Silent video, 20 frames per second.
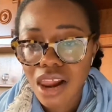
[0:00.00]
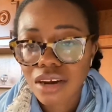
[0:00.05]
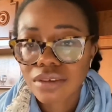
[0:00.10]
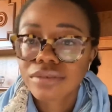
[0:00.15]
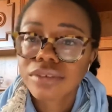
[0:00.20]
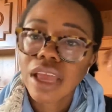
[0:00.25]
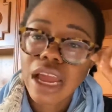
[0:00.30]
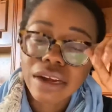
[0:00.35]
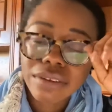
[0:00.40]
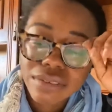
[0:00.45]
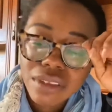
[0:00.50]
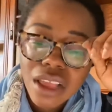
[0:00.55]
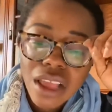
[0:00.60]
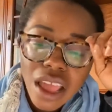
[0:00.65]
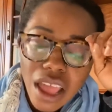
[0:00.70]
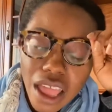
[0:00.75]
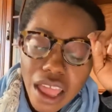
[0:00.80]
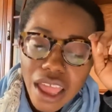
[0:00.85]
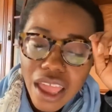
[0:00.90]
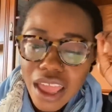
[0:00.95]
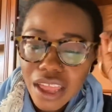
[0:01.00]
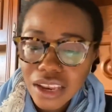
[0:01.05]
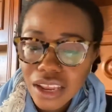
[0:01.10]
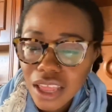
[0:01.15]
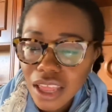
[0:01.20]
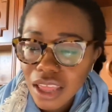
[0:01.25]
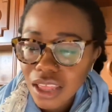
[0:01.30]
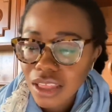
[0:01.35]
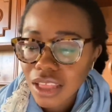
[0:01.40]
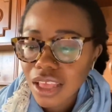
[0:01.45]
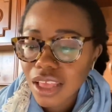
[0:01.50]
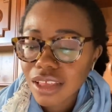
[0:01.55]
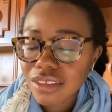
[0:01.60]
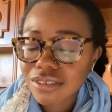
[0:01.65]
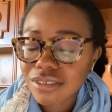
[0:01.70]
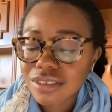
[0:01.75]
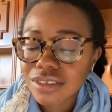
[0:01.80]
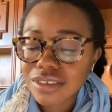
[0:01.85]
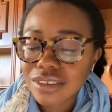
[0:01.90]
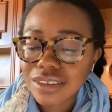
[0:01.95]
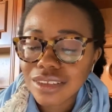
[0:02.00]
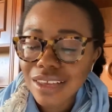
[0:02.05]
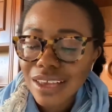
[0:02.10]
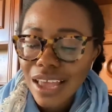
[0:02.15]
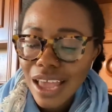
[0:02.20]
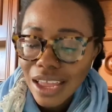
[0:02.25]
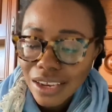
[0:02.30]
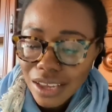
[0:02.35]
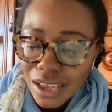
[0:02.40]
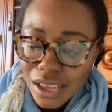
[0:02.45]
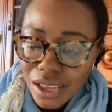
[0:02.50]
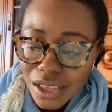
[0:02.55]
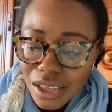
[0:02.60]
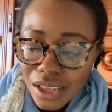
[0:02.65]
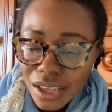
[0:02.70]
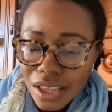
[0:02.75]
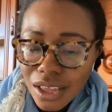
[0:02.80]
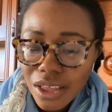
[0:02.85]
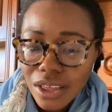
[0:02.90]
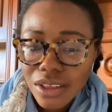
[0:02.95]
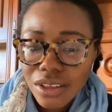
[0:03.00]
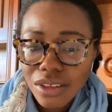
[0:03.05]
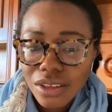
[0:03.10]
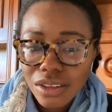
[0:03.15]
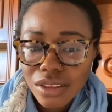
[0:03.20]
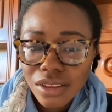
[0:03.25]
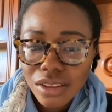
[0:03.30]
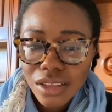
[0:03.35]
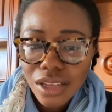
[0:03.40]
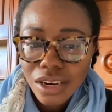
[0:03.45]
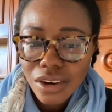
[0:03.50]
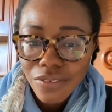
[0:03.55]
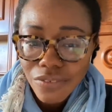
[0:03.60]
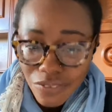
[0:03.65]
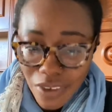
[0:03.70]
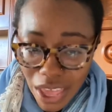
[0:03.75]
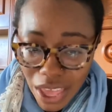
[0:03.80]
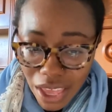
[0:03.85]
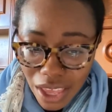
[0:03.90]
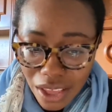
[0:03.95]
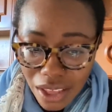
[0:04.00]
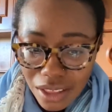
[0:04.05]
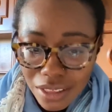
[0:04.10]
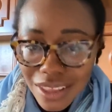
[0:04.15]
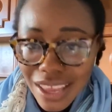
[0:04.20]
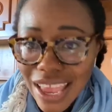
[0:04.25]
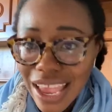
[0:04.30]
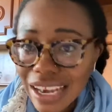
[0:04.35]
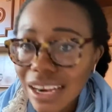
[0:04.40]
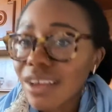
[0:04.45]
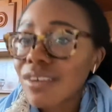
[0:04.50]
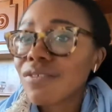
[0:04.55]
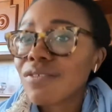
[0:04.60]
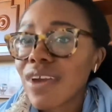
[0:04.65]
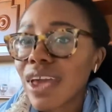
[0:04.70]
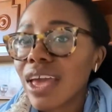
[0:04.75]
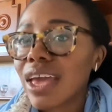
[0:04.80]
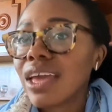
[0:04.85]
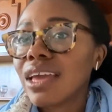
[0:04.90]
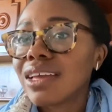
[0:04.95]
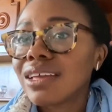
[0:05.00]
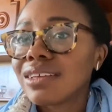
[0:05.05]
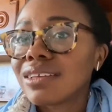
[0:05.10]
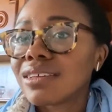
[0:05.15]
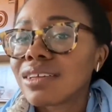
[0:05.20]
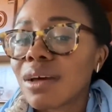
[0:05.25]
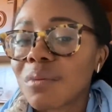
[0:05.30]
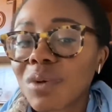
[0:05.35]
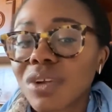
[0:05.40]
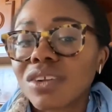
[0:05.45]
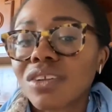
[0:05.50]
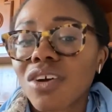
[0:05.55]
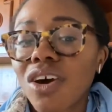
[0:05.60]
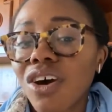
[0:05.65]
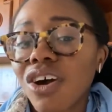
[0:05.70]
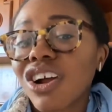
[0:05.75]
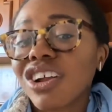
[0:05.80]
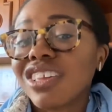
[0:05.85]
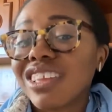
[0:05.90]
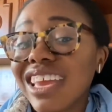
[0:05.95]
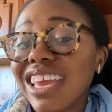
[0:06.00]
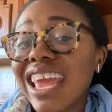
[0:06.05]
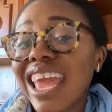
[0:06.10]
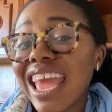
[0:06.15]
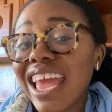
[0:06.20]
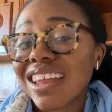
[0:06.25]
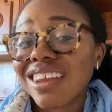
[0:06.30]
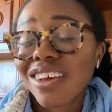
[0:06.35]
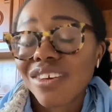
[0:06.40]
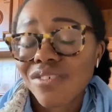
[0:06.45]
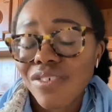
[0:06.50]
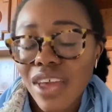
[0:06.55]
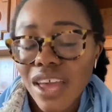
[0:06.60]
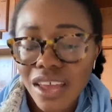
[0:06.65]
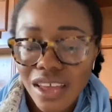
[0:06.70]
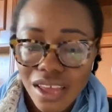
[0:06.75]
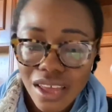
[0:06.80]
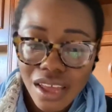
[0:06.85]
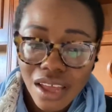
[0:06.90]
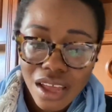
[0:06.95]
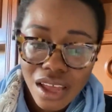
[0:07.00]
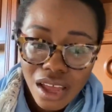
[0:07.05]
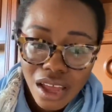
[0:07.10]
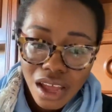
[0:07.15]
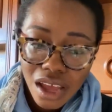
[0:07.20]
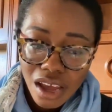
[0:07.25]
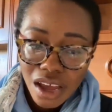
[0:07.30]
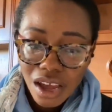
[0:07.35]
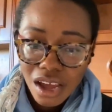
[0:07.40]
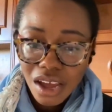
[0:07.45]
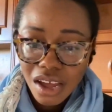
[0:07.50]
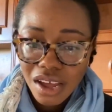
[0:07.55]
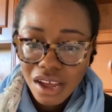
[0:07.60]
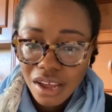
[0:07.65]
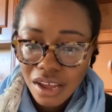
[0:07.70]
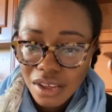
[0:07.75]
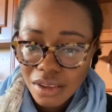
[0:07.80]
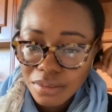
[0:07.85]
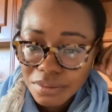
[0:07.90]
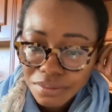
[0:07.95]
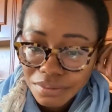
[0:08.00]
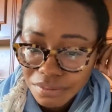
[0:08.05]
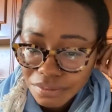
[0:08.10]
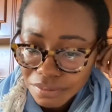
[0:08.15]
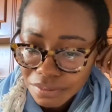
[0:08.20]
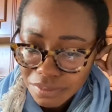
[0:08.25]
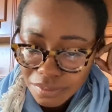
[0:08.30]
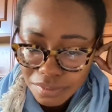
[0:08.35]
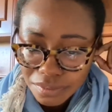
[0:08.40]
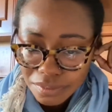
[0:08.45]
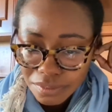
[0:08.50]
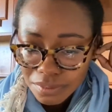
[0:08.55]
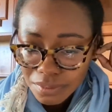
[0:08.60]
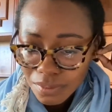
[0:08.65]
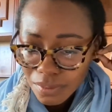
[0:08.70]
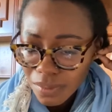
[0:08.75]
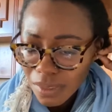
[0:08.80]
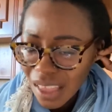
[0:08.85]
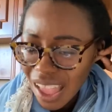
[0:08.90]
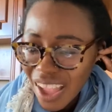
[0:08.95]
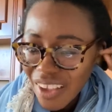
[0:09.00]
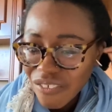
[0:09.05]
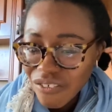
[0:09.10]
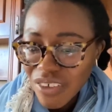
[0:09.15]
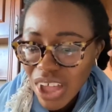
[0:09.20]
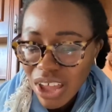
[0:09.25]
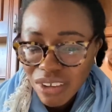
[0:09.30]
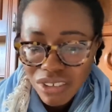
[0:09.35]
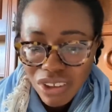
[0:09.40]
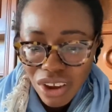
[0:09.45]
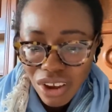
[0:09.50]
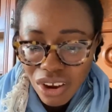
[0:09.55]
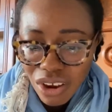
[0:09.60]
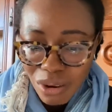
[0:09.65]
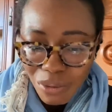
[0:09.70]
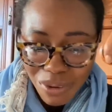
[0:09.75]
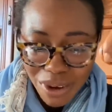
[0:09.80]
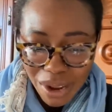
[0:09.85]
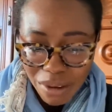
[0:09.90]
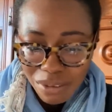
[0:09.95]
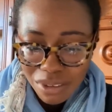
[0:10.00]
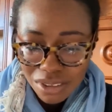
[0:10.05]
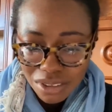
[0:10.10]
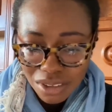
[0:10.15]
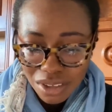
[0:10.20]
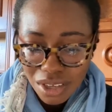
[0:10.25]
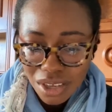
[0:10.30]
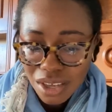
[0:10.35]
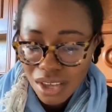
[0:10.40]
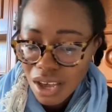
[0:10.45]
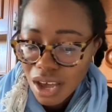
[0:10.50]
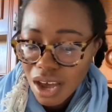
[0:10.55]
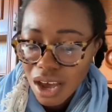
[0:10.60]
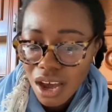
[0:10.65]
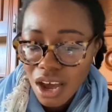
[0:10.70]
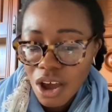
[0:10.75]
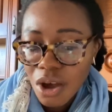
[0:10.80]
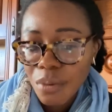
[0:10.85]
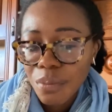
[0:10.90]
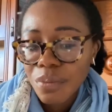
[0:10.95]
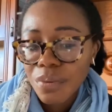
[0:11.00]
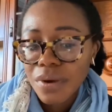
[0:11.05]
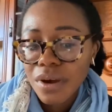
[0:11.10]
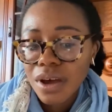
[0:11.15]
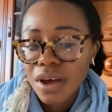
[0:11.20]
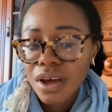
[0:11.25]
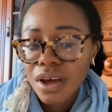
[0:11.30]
Yeah. And it is Deanna Faye. I'm going to call her Deanna Faye. I found her when I was looking up